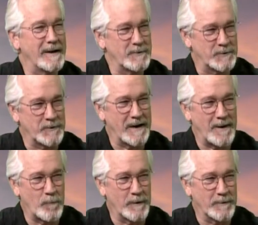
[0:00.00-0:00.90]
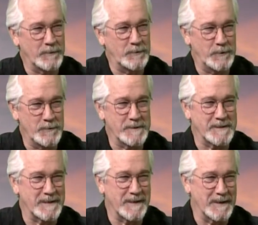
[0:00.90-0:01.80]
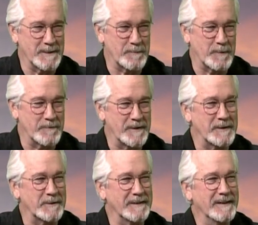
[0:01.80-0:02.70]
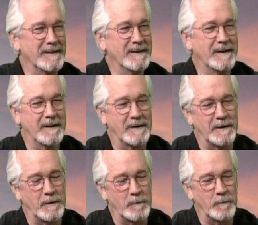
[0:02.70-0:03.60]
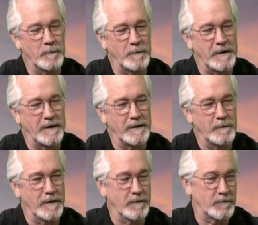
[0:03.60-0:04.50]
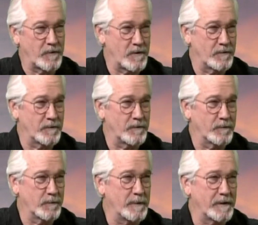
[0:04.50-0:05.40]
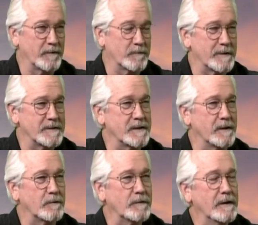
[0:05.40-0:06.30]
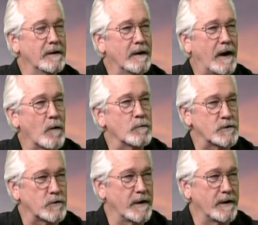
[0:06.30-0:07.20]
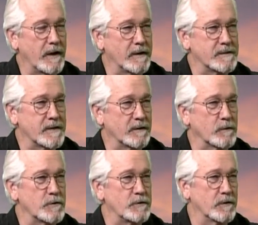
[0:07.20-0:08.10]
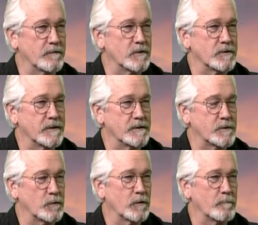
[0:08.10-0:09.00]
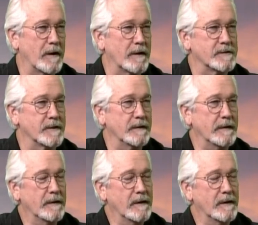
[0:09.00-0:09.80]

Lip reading: not sure how one chooses it as a profession, but as far as speaking for myself, I was trained at St. Louis University School of Medicine.